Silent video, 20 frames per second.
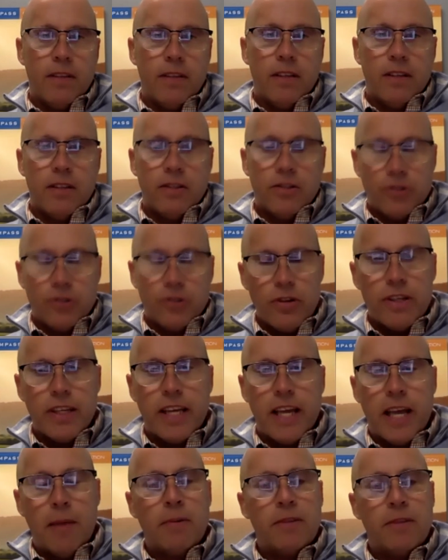Certain
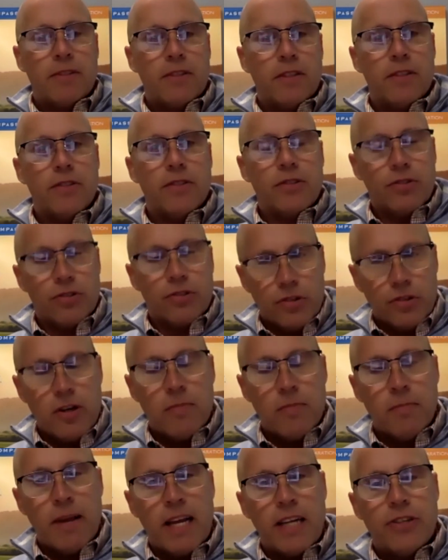campuses,
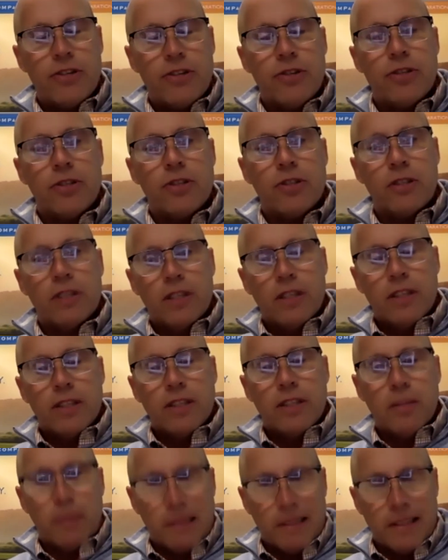certain majors,
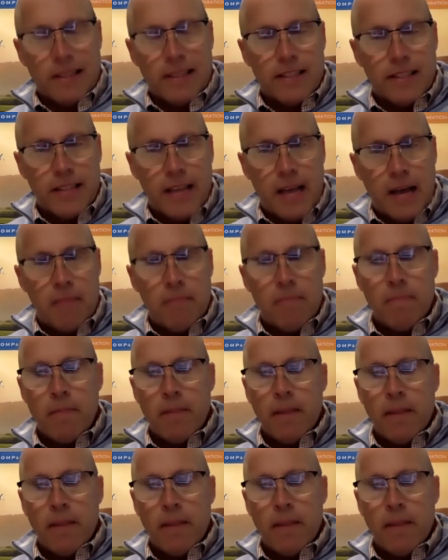typically STEM.